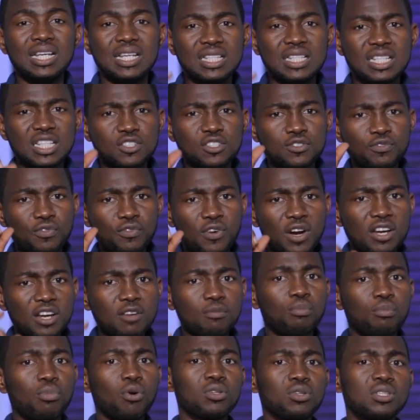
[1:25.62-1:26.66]
it is very
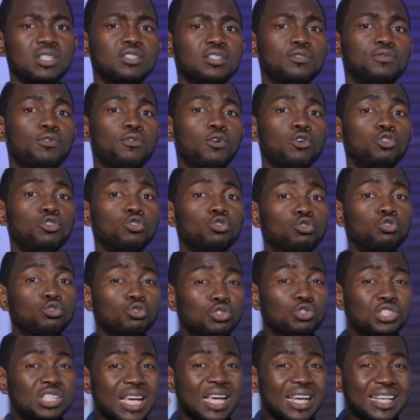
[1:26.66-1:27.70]
important for you to
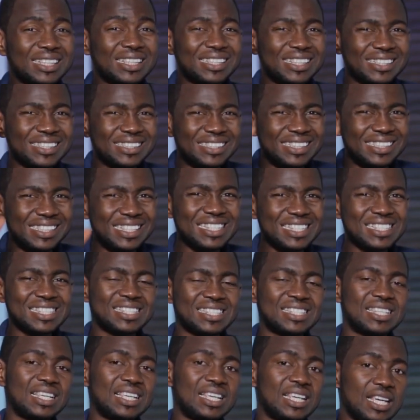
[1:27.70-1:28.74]
check the
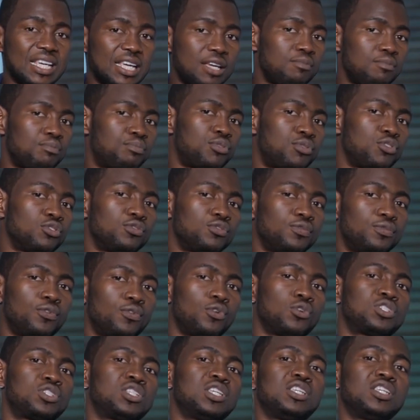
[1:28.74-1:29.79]
DC input
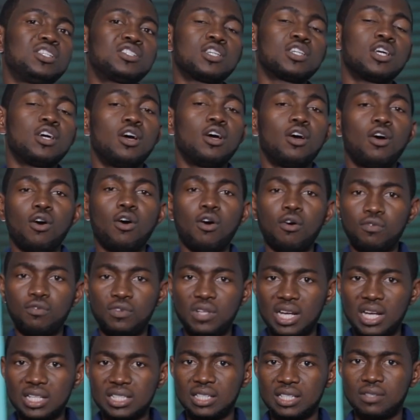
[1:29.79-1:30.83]
voltage of
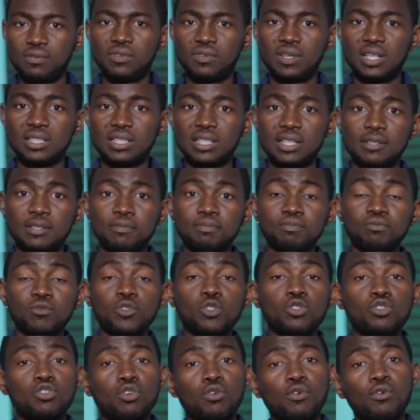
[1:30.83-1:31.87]
that inverter.
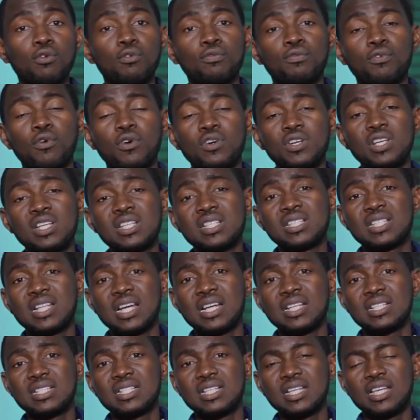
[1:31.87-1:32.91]
So for
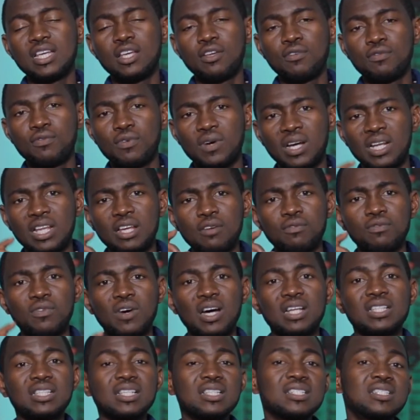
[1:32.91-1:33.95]
instance, if an
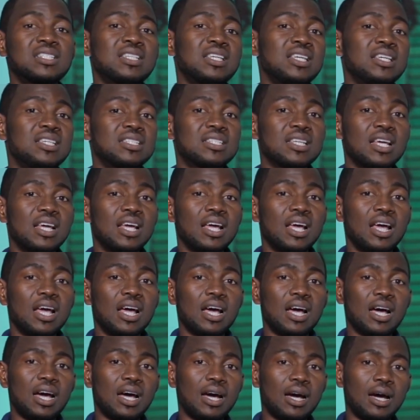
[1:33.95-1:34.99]
inverter says
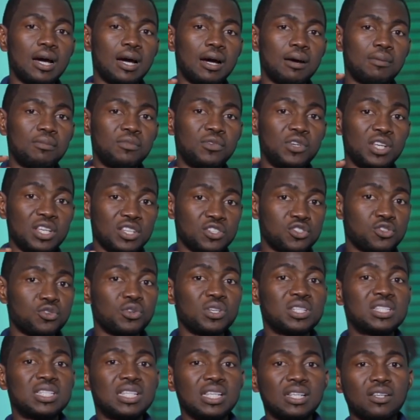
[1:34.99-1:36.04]
um, it's
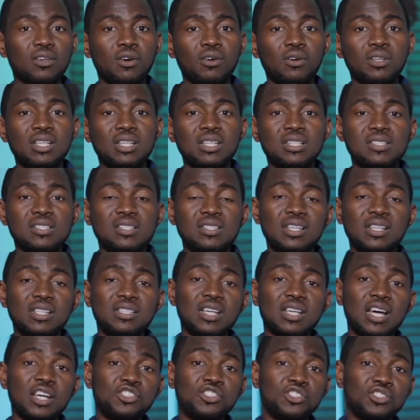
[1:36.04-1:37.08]
written on its
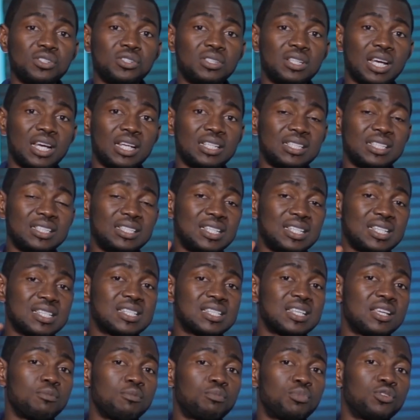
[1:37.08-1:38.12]
data sheet that the DC
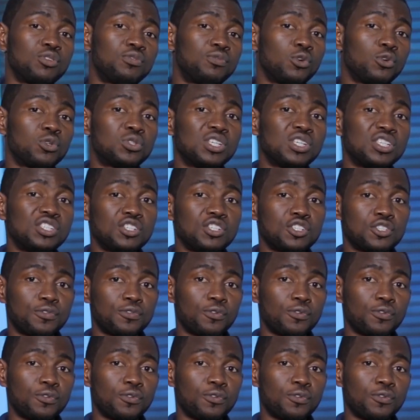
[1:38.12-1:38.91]
input voltage is